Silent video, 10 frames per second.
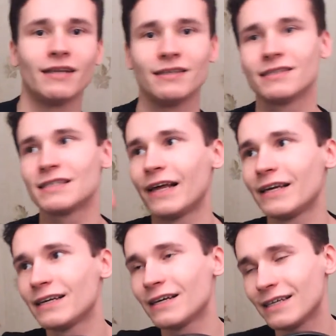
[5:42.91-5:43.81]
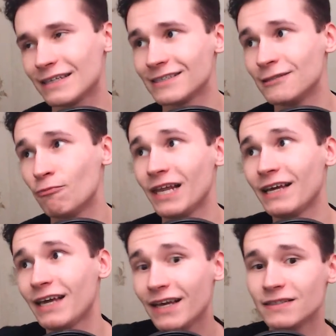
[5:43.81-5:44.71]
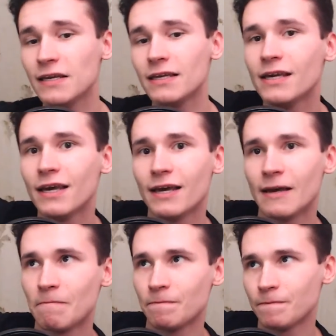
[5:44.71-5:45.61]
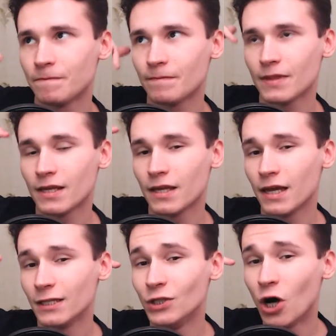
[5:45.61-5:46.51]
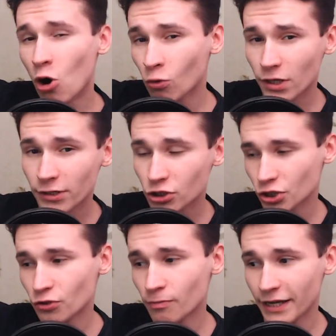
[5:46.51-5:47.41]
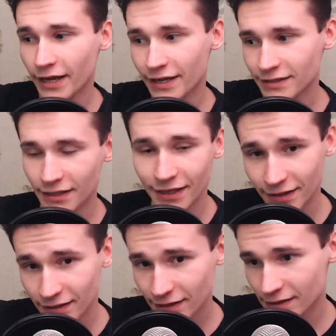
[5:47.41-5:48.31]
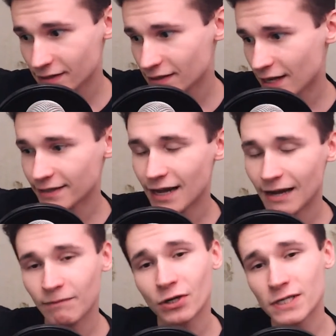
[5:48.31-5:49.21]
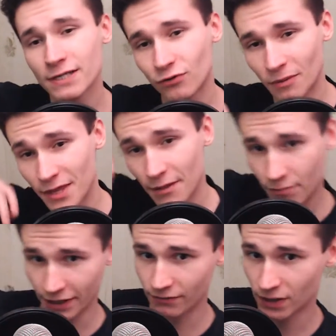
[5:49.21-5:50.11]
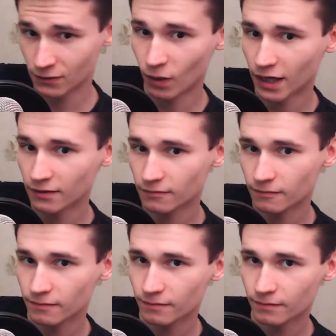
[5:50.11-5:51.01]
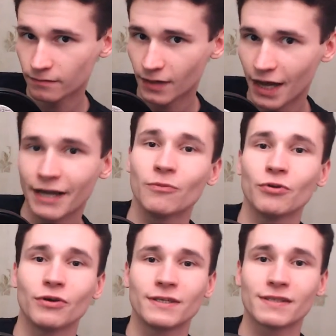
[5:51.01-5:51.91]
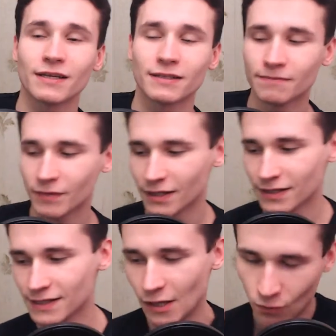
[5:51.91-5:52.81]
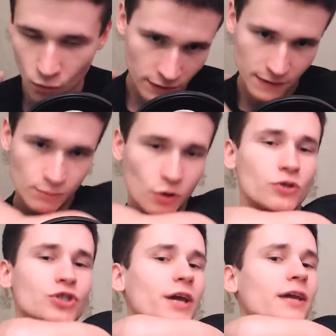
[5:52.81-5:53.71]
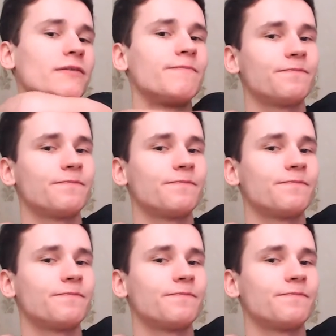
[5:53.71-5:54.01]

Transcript: It is like duplicating knowledge, duplicating indexes and numbers from the previous one. I hope you understand. It is what is blockchain.